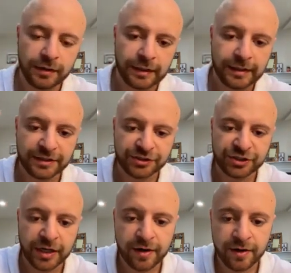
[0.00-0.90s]
Click
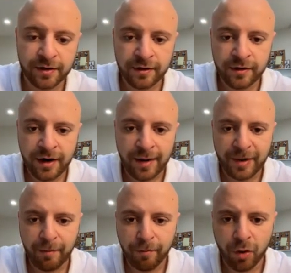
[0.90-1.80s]
share. I'm going
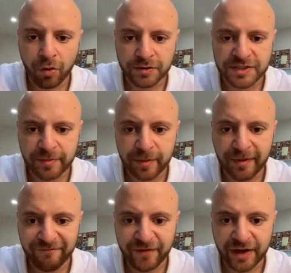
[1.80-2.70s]
to bold some of my
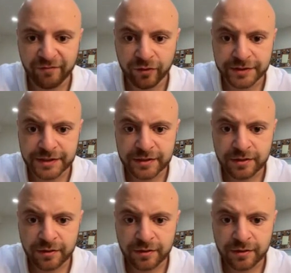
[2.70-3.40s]
favorites.